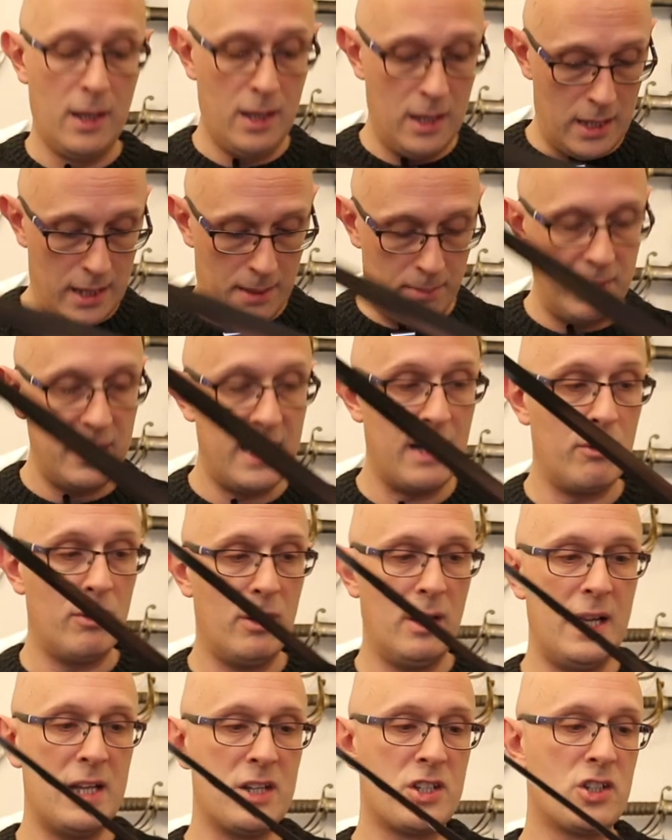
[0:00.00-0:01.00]
Now
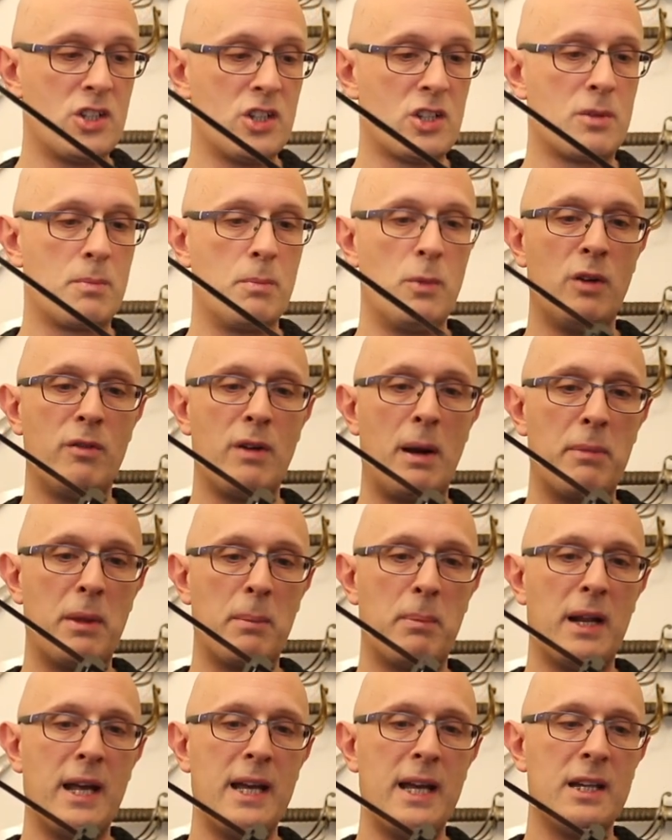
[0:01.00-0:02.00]
let's just move up the
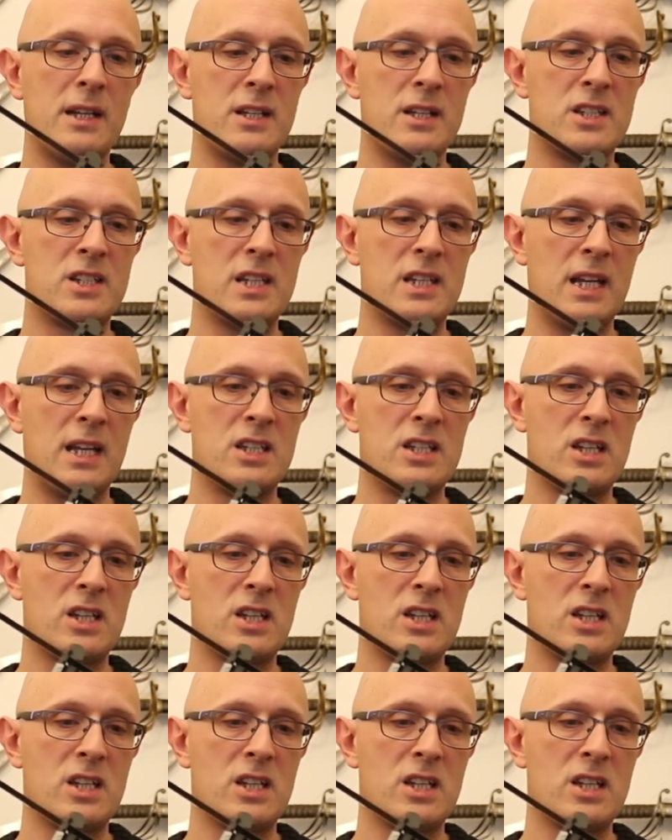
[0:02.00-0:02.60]
blade and see.